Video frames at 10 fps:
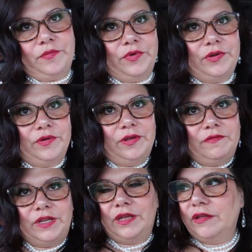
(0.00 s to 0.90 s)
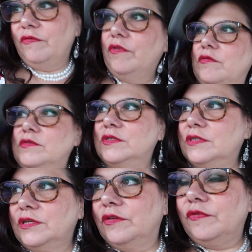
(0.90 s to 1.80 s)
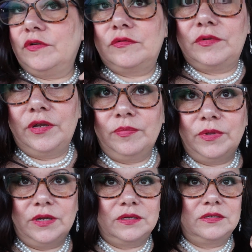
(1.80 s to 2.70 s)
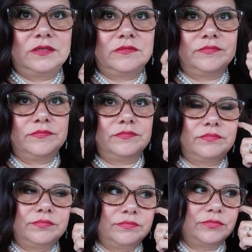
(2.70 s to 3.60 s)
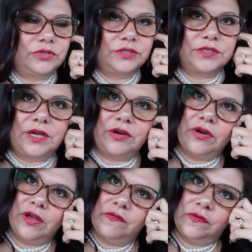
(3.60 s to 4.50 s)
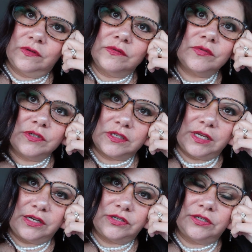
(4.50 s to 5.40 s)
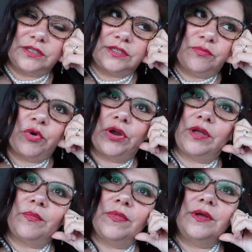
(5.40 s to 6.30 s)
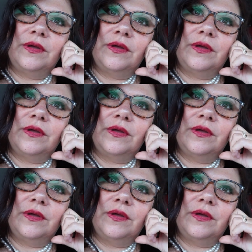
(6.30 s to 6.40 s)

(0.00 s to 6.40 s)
We don't have any headphones, earplugs. Trini's got her headphones. We'll just take turns wearing them.